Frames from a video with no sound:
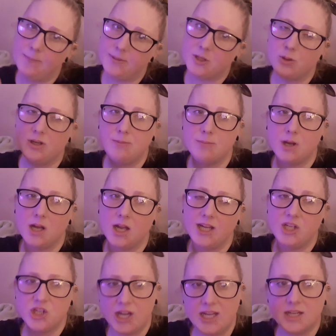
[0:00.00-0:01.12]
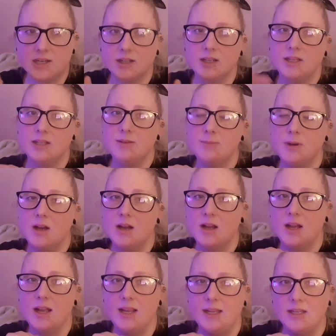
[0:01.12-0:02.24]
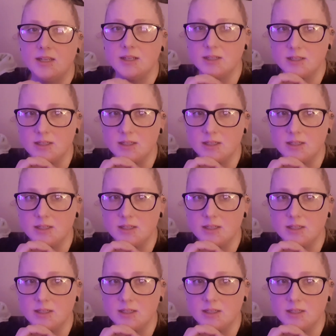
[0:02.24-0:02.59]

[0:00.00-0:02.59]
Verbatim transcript: between my shake and my